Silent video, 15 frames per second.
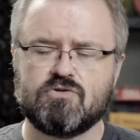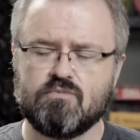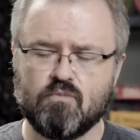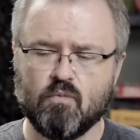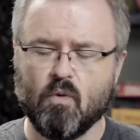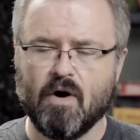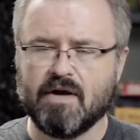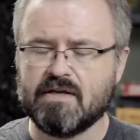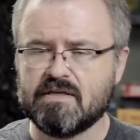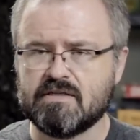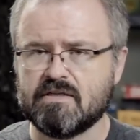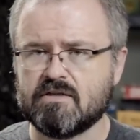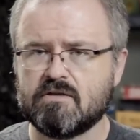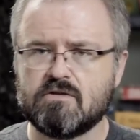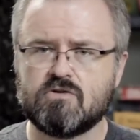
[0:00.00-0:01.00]
one
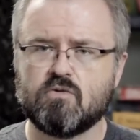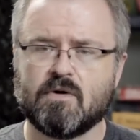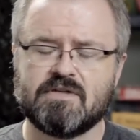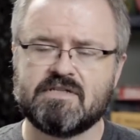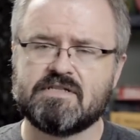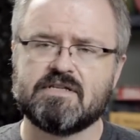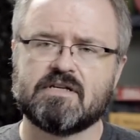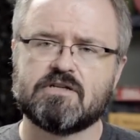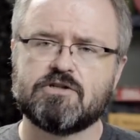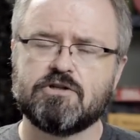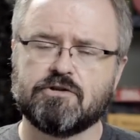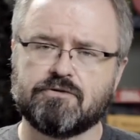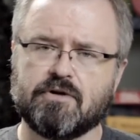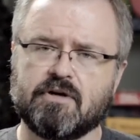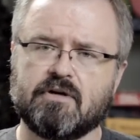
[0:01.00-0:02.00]
to 26
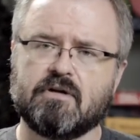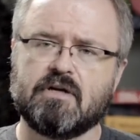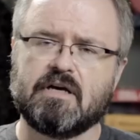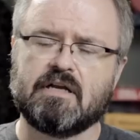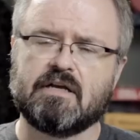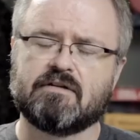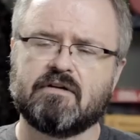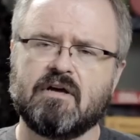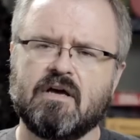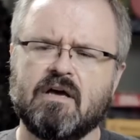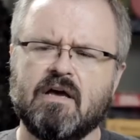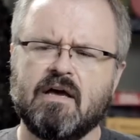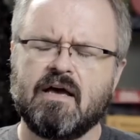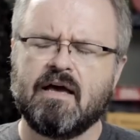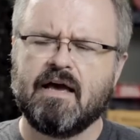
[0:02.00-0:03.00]
children in it,
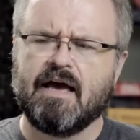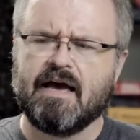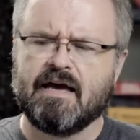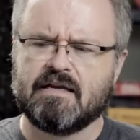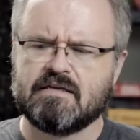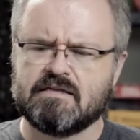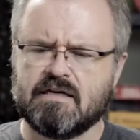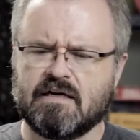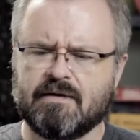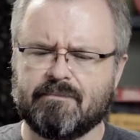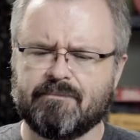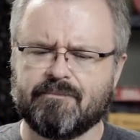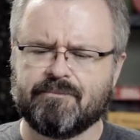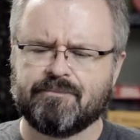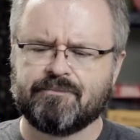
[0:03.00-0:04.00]
and
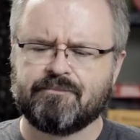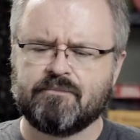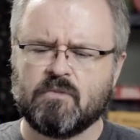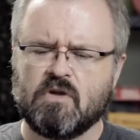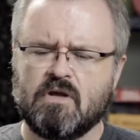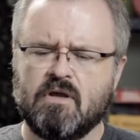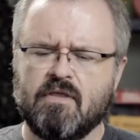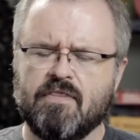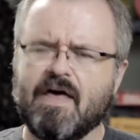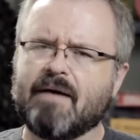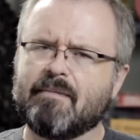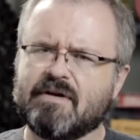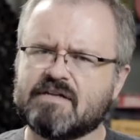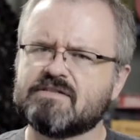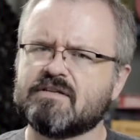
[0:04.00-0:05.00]
um, that
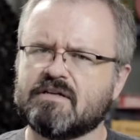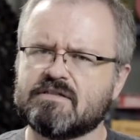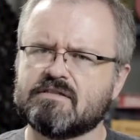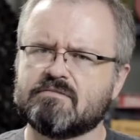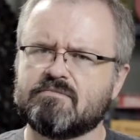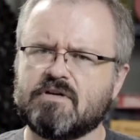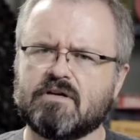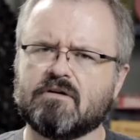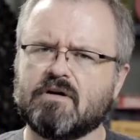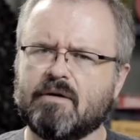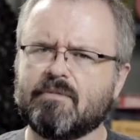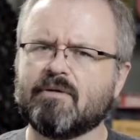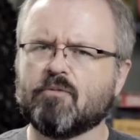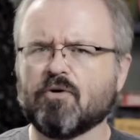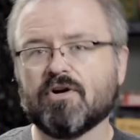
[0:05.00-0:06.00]
makes things, you know, a
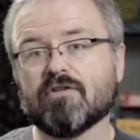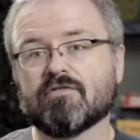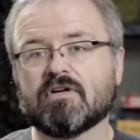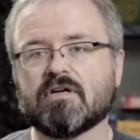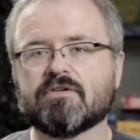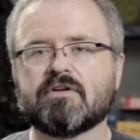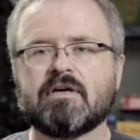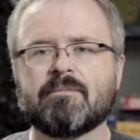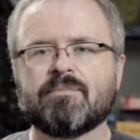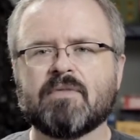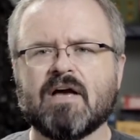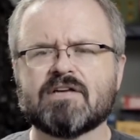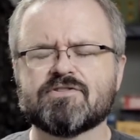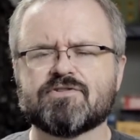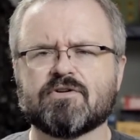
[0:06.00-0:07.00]
bit more difficult,
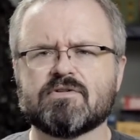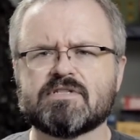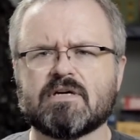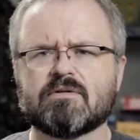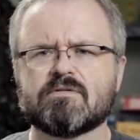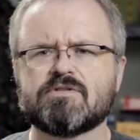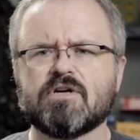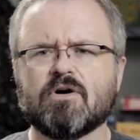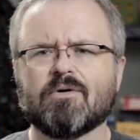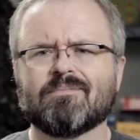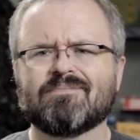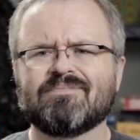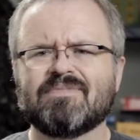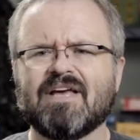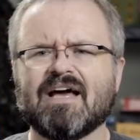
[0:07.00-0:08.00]
as it turns out. So,
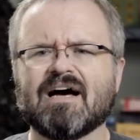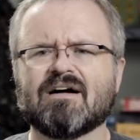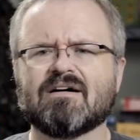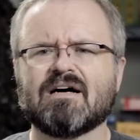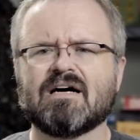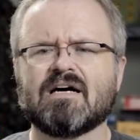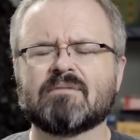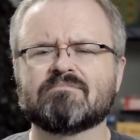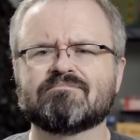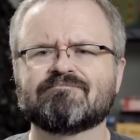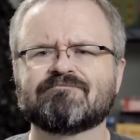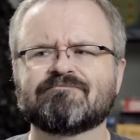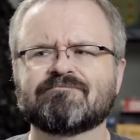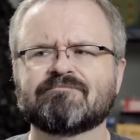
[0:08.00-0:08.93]
yeah, um,